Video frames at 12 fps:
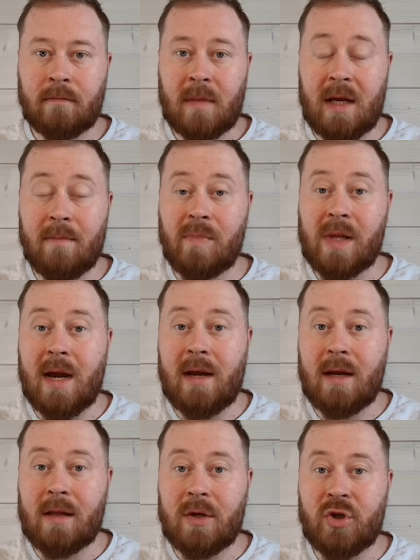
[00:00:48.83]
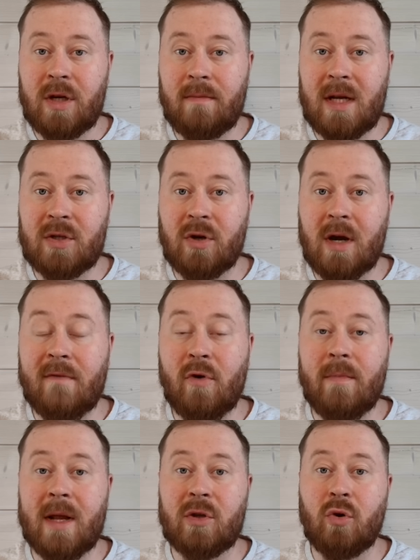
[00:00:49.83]
In plain English, it means a
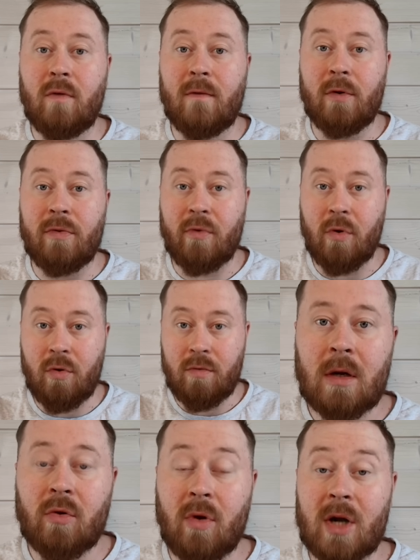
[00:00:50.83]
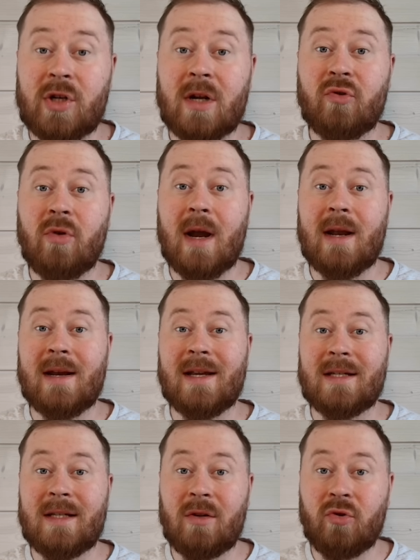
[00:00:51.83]
government overthrow. Russia tried and
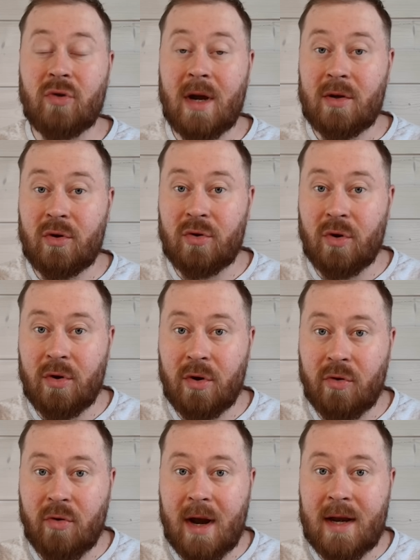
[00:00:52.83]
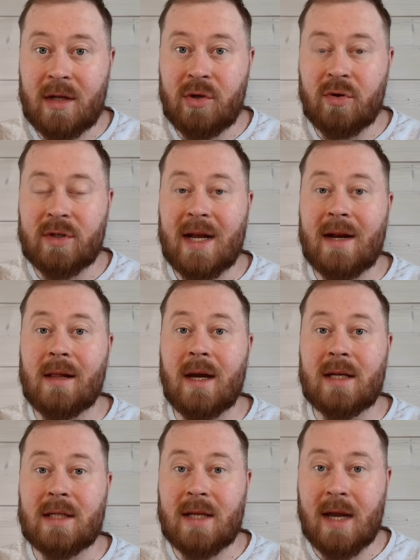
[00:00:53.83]
is still trying to turn Ukraine into a
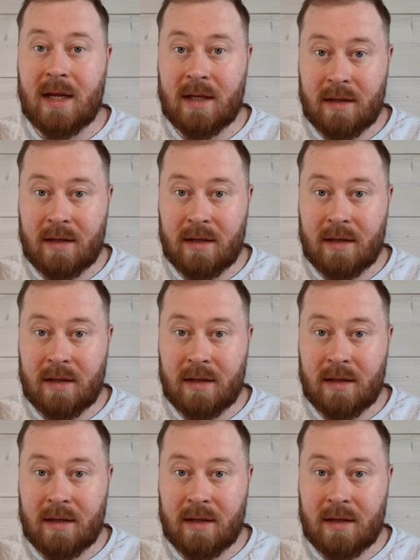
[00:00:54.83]
satellite state.